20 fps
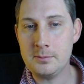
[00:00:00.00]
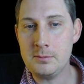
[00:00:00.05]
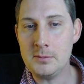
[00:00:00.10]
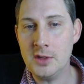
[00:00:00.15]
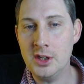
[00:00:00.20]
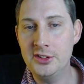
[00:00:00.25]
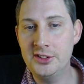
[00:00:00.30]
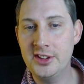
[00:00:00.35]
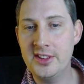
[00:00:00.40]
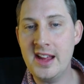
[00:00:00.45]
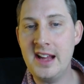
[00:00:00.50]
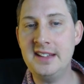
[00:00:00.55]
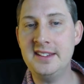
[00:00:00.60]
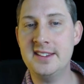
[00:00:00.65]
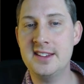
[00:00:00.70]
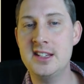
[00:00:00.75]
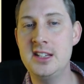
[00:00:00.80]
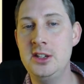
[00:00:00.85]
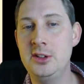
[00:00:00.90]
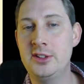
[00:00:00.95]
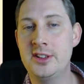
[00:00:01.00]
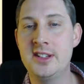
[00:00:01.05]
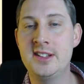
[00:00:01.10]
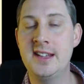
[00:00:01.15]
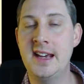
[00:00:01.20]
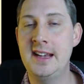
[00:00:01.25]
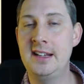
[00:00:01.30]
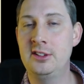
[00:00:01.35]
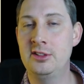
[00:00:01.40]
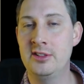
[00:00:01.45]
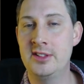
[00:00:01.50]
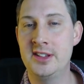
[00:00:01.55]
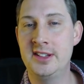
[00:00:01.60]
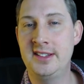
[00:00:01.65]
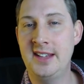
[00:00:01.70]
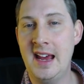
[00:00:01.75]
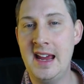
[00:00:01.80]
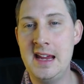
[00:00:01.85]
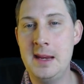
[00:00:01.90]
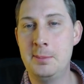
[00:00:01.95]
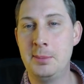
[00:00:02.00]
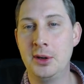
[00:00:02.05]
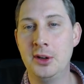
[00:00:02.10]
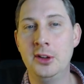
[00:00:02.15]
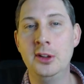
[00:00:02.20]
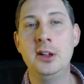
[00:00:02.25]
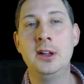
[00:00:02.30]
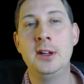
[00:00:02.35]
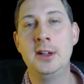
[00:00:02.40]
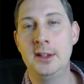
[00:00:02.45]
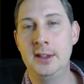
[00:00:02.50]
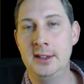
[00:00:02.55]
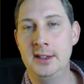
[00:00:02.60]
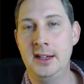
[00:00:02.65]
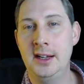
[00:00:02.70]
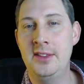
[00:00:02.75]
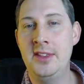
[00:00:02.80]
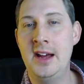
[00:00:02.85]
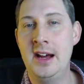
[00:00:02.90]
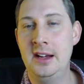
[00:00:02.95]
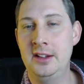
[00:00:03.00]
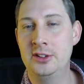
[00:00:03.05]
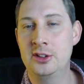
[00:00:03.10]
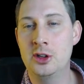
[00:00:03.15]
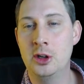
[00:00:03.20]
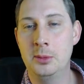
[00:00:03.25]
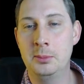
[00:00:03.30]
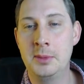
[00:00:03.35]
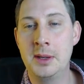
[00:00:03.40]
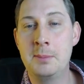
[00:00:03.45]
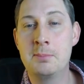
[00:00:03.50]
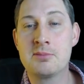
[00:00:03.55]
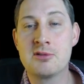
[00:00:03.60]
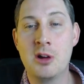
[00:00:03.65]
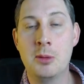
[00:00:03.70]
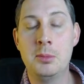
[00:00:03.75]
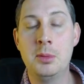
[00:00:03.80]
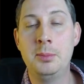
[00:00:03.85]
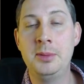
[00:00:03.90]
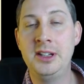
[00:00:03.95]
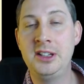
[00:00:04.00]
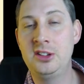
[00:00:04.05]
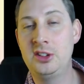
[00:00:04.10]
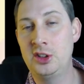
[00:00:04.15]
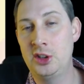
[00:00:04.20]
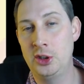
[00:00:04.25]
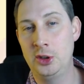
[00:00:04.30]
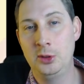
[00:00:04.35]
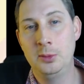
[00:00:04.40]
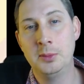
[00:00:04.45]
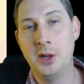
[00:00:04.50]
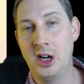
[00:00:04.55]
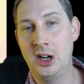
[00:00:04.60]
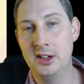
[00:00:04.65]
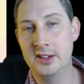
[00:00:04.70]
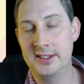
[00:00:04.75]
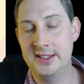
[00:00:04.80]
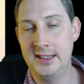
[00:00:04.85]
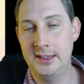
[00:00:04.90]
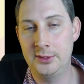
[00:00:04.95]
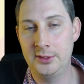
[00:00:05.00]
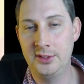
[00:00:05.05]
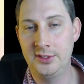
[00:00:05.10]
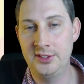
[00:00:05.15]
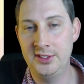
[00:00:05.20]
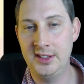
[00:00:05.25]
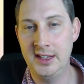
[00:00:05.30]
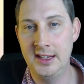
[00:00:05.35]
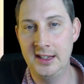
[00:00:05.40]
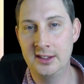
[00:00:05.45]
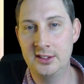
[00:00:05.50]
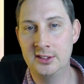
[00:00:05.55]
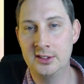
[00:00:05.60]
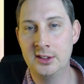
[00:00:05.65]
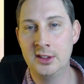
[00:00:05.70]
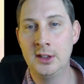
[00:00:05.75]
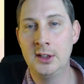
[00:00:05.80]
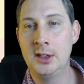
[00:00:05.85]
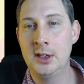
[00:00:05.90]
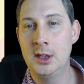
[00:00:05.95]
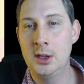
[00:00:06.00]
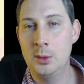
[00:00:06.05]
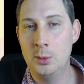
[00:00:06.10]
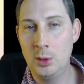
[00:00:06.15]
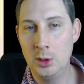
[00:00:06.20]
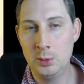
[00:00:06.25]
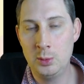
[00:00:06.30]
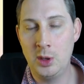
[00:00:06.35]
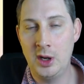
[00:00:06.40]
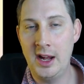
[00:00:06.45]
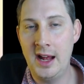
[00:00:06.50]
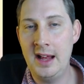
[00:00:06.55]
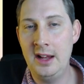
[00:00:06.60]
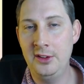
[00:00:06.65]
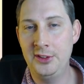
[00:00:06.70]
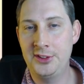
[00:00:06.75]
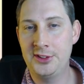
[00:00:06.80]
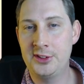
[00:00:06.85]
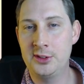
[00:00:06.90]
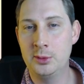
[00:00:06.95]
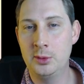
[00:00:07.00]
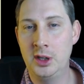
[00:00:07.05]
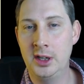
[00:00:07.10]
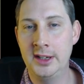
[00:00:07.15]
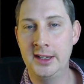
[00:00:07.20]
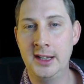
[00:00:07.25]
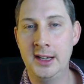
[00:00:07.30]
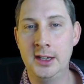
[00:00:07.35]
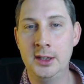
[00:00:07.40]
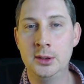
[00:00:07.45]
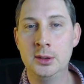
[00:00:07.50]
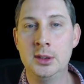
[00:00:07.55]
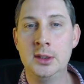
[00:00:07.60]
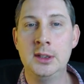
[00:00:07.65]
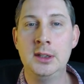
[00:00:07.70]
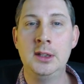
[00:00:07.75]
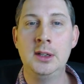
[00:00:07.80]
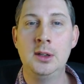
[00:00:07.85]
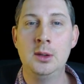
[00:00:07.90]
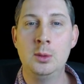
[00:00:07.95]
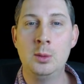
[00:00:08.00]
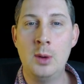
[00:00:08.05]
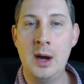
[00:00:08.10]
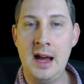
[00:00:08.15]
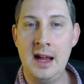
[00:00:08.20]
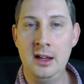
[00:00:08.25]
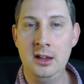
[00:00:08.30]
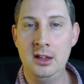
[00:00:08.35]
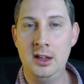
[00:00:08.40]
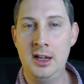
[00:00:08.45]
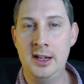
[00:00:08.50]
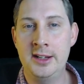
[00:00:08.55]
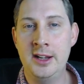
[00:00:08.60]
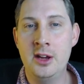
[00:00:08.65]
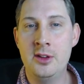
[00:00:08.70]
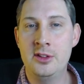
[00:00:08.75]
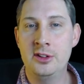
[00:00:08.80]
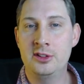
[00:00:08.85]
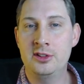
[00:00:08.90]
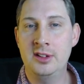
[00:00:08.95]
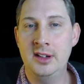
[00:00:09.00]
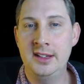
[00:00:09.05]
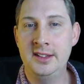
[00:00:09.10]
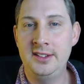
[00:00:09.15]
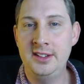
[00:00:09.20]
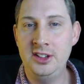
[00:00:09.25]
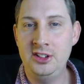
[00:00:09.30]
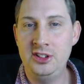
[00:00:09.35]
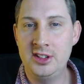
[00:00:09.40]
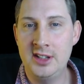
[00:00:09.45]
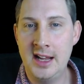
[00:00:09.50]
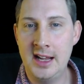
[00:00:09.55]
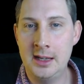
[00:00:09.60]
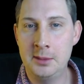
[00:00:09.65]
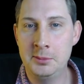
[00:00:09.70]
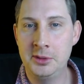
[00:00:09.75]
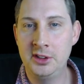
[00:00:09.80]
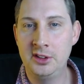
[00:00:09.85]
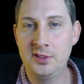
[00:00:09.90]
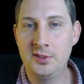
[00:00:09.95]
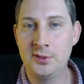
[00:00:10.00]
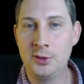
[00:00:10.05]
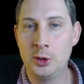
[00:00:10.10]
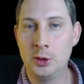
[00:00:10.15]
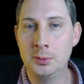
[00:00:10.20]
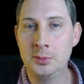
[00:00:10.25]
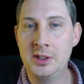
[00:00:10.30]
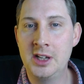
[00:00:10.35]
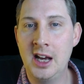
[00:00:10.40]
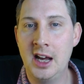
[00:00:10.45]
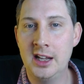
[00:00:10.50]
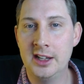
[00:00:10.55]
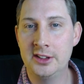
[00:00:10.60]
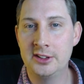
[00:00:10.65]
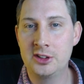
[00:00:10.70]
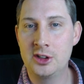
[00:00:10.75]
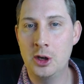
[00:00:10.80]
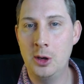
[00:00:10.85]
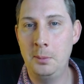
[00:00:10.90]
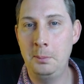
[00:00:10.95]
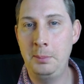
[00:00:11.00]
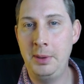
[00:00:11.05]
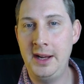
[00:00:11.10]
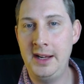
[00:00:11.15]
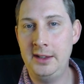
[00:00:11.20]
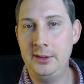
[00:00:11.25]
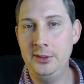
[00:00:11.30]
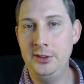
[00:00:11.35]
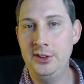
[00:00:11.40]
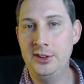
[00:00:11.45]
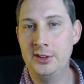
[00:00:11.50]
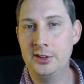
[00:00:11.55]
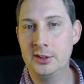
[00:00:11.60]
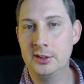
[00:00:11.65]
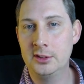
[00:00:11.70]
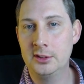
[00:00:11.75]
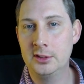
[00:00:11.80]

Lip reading: So that's the use the data in the table, and that has got me probably 2 marks out of 6. Well, what else do I know? Well, I know that transition elements form coloured compounds,